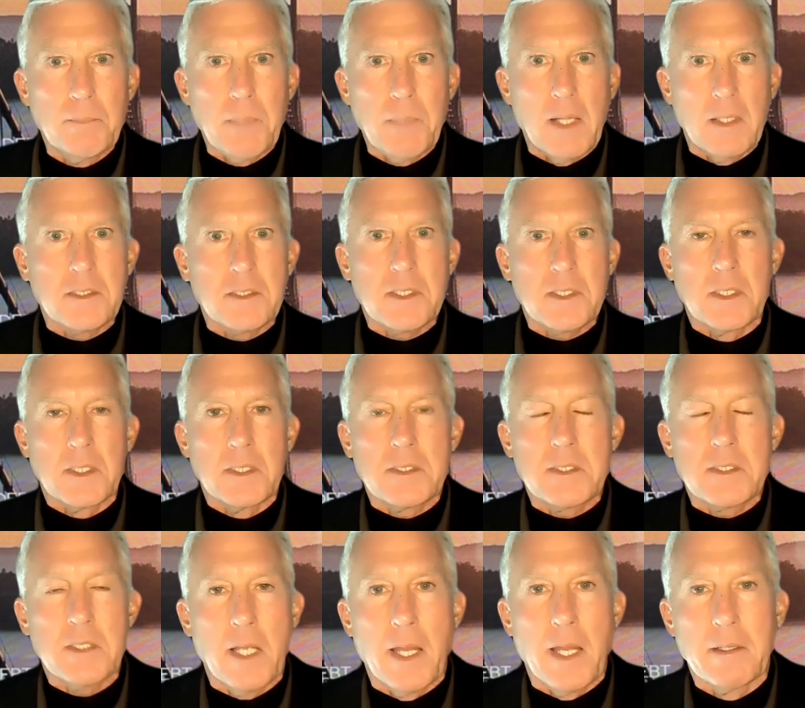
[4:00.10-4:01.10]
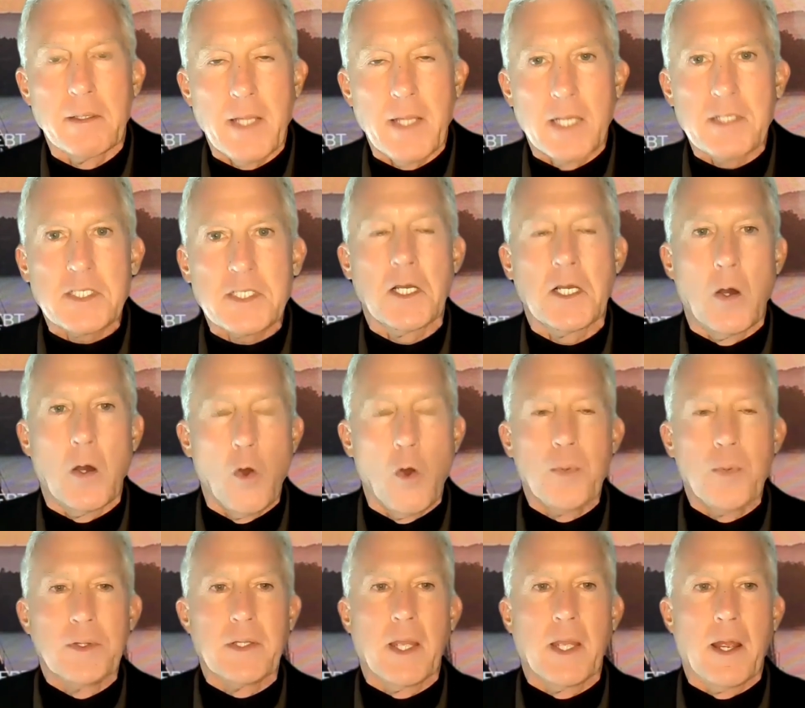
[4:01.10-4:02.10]
policies, and that's how
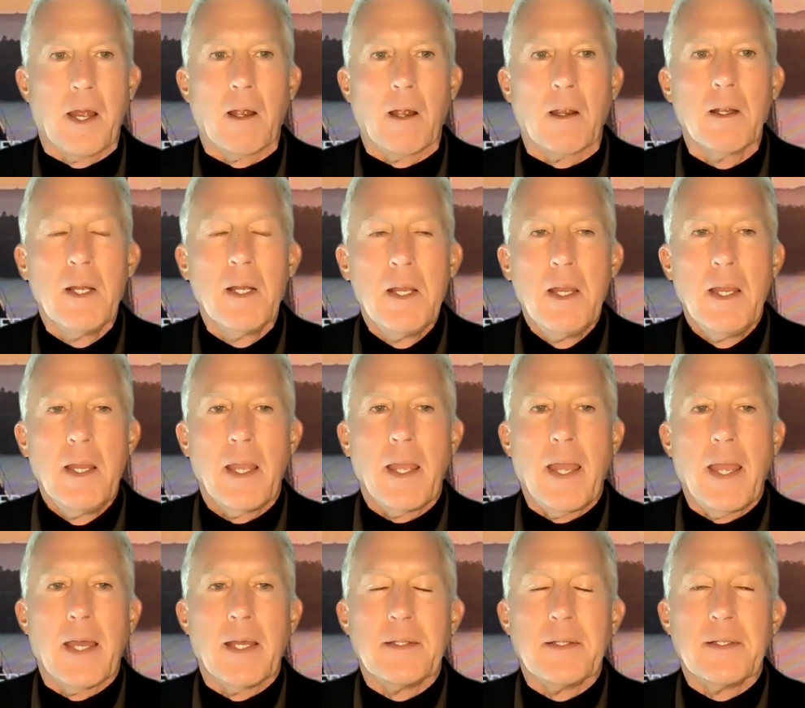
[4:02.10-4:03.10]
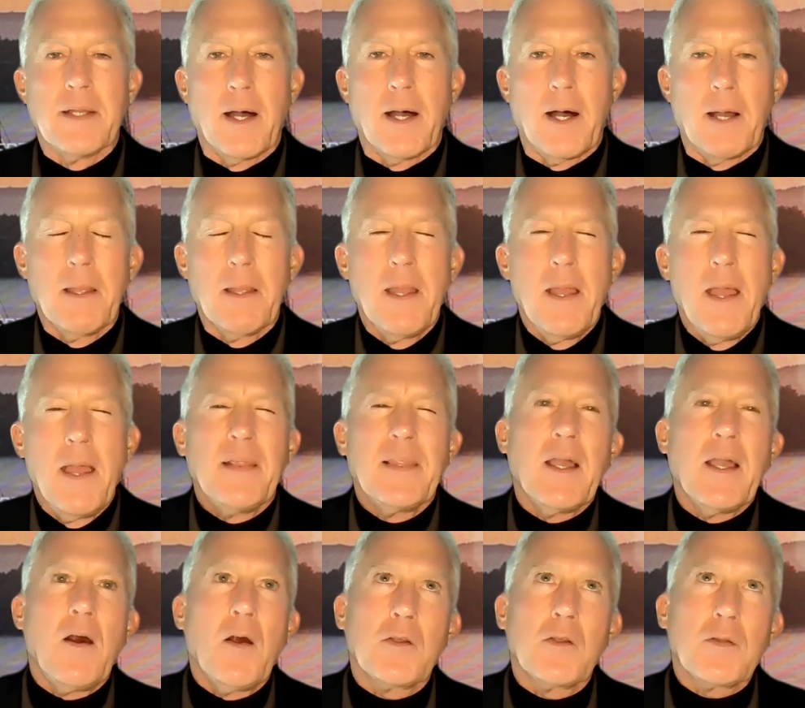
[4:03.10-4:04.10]
open they are. And
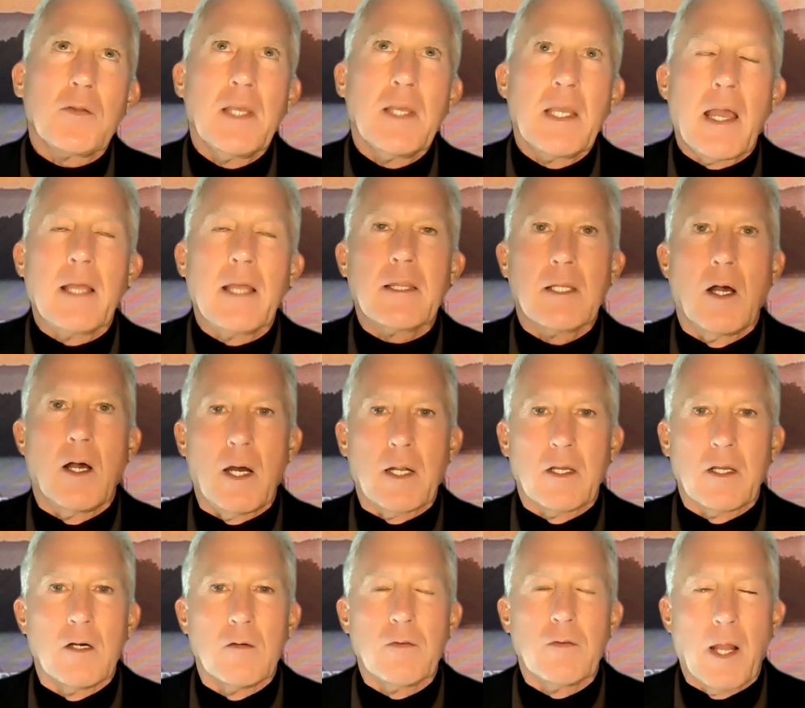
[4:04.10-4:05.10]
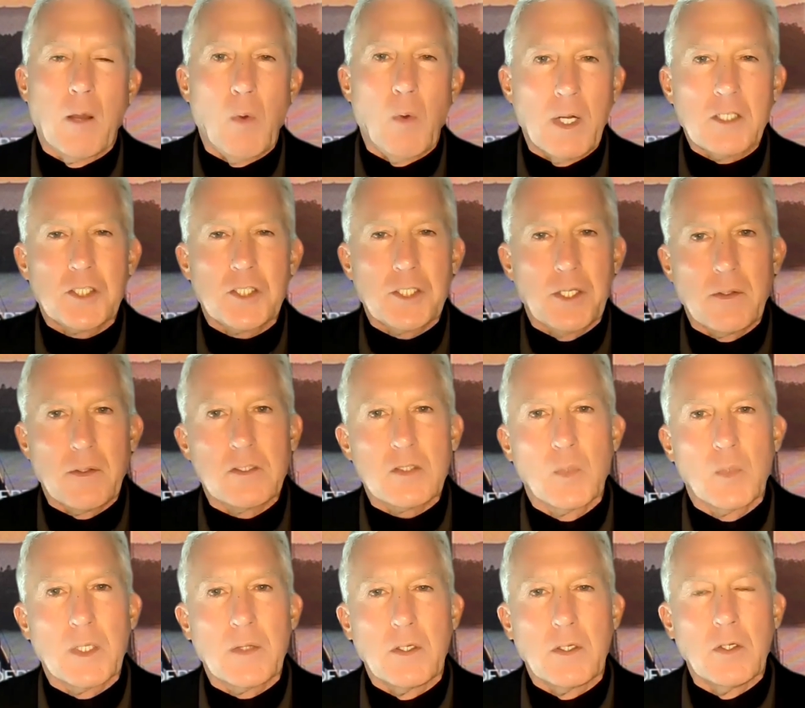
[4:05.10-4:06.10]
the other thing I thought of, and I want to share
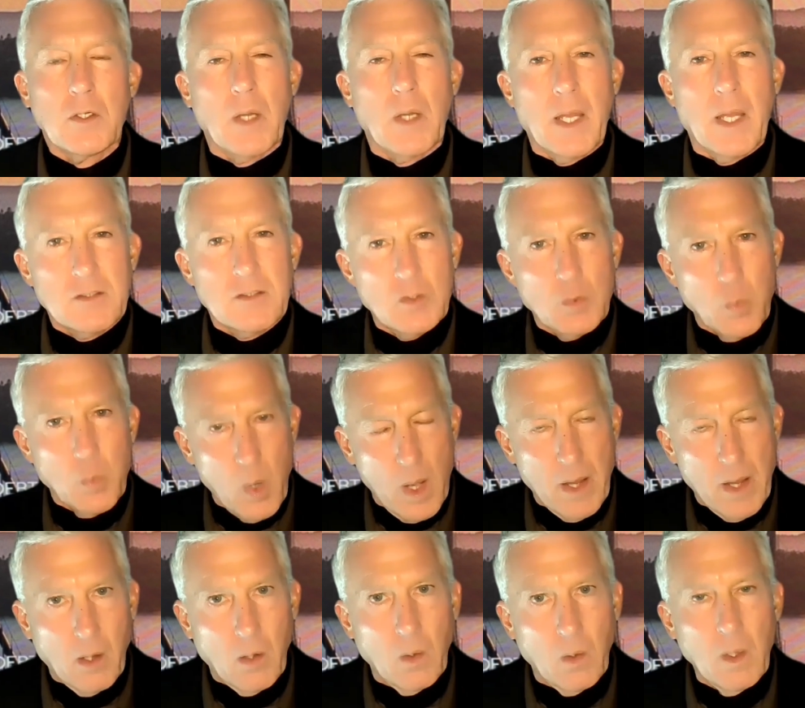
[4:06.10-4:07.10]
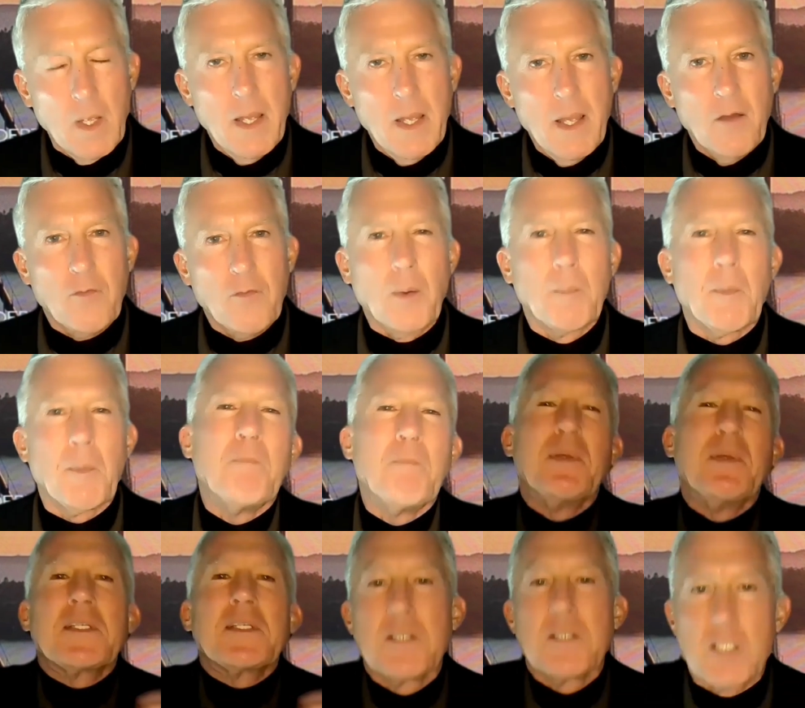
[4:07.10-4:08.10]
this with you as well, from a
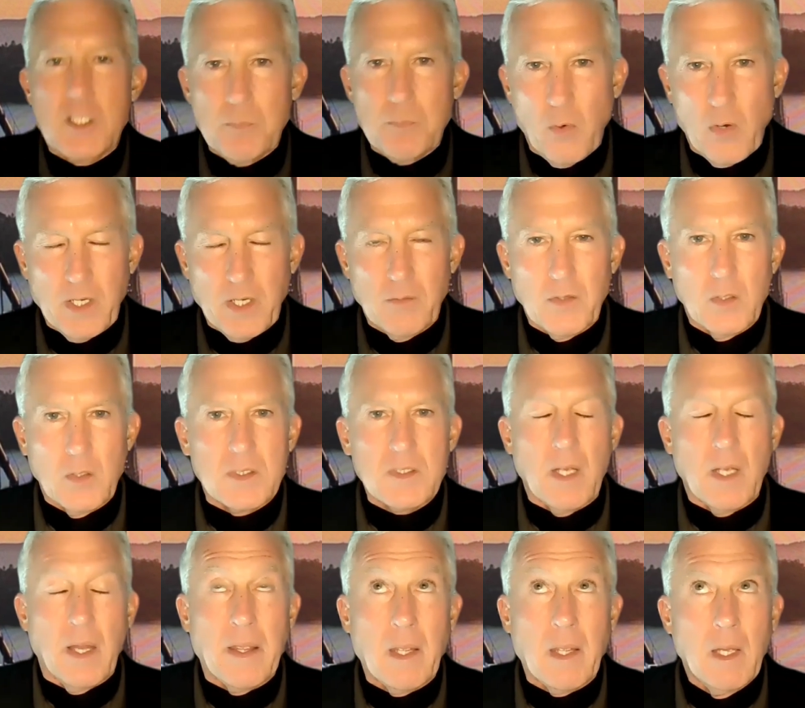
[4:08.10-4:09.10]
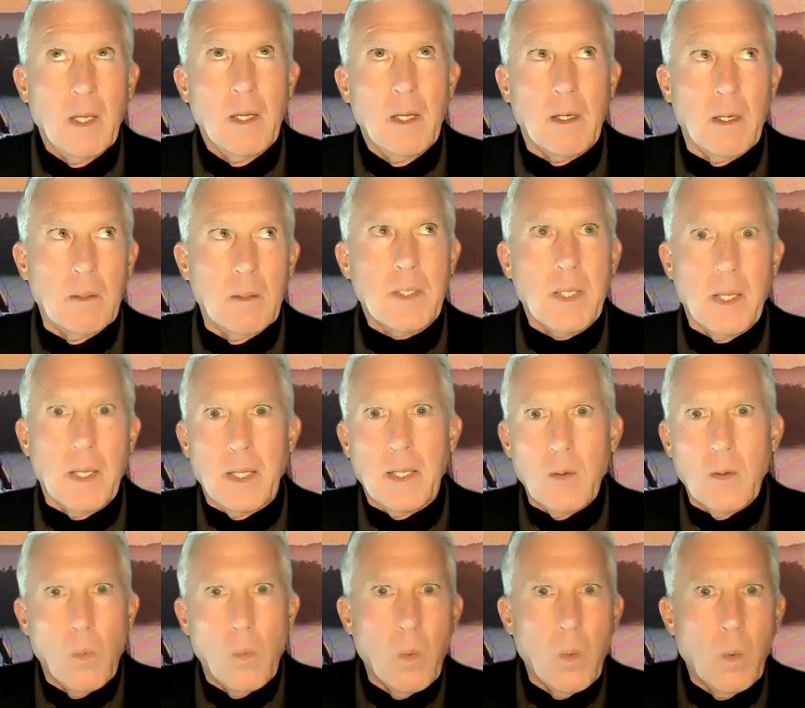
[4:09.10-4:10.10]
business point of view, it's like,
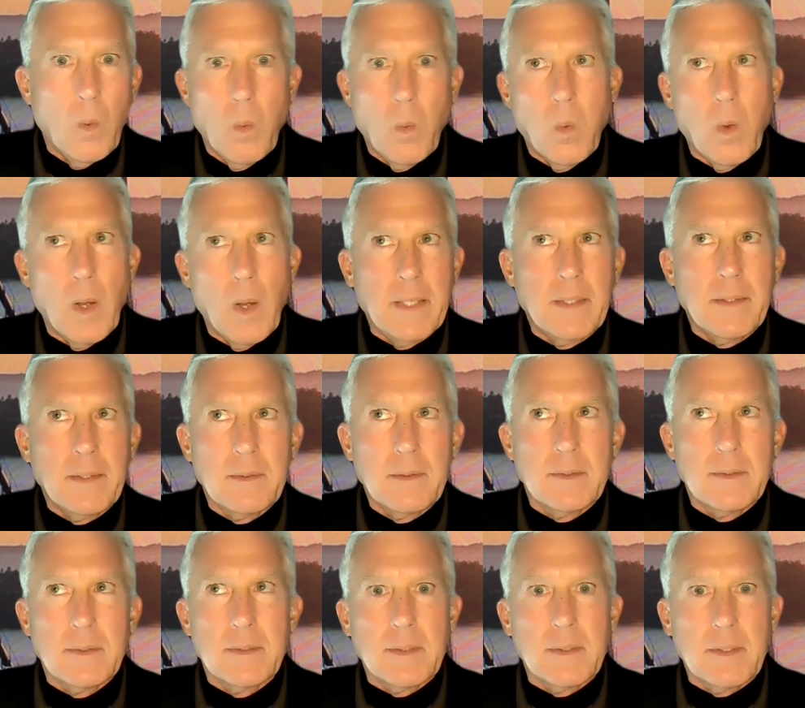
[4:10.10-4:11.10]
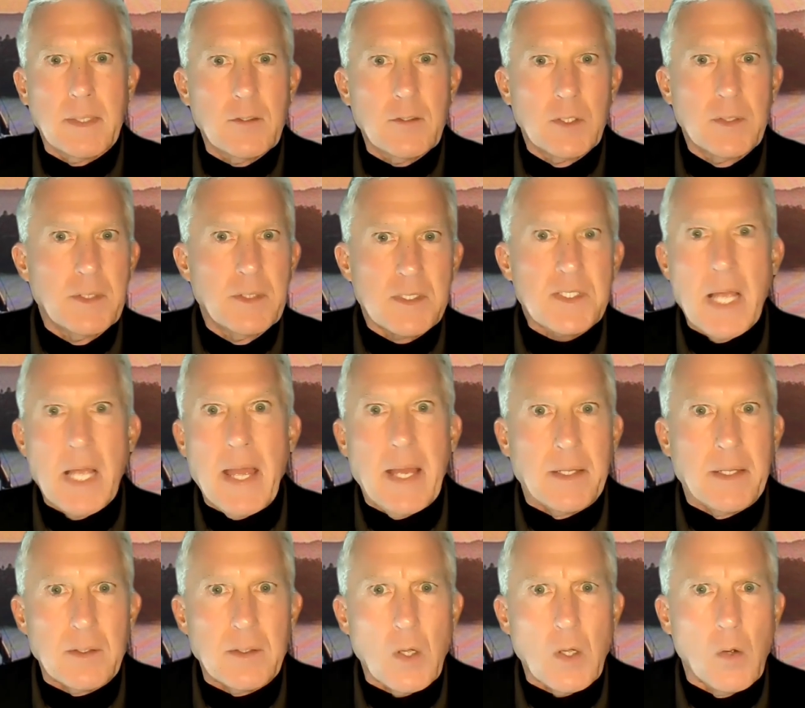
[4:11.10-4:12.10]
okay, when could this
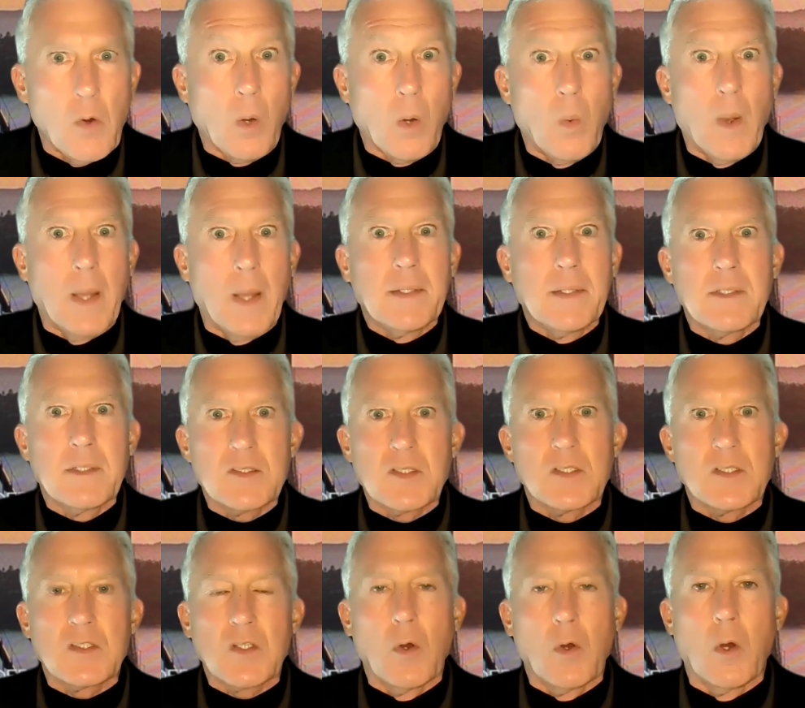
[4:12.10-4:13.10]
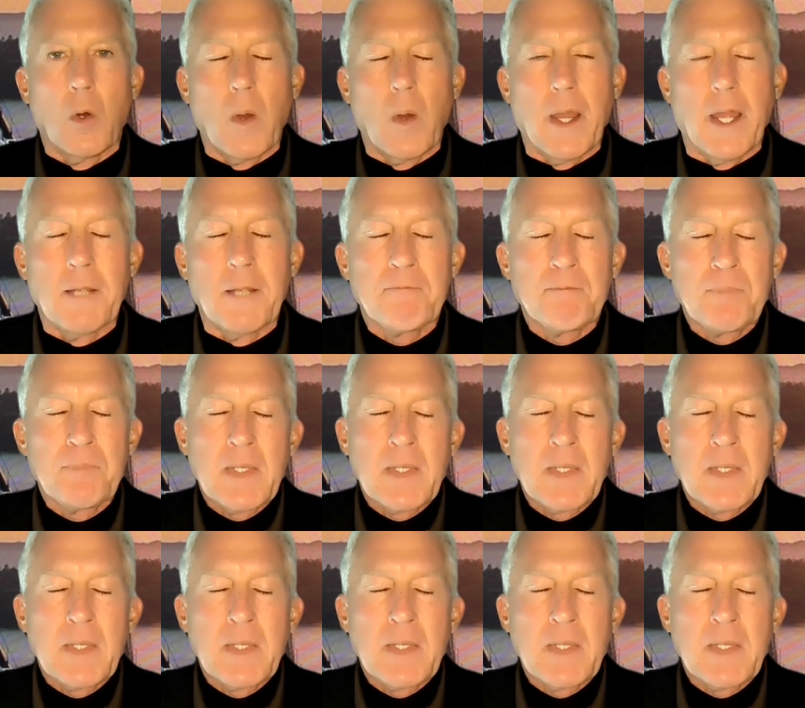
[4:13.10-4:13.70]
end? Or when does this go away?